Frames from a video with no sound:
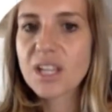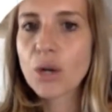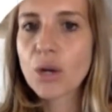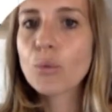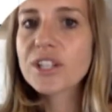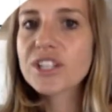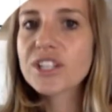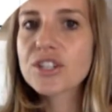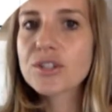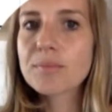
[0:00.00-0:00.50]

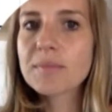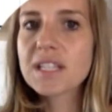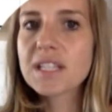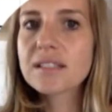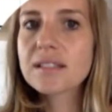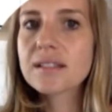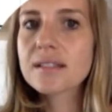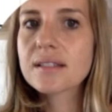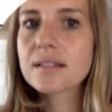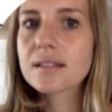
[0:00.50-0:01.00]
which
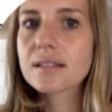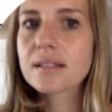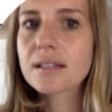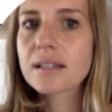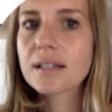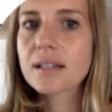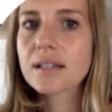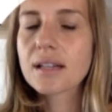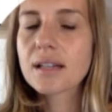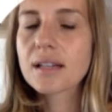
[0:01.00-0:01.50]
means,
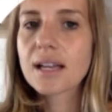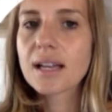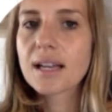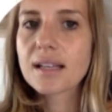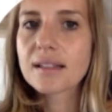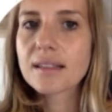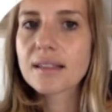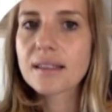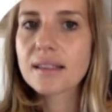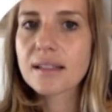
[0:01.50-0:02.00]

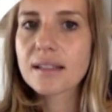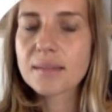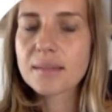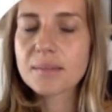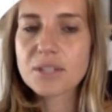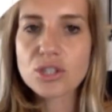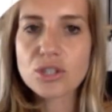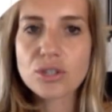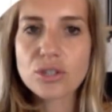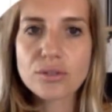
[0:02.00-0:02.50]
let me
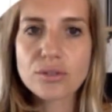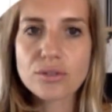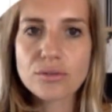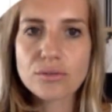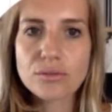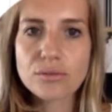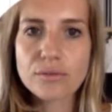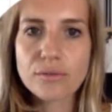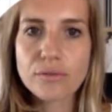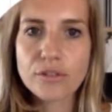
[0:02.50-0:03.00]
show
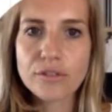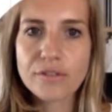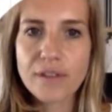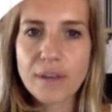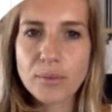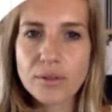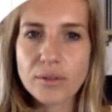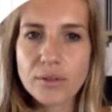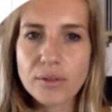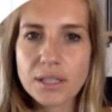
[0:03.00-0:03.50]
you for
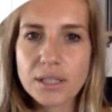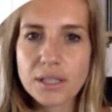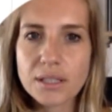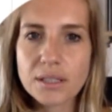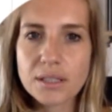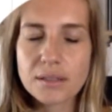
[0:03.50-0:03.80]
February.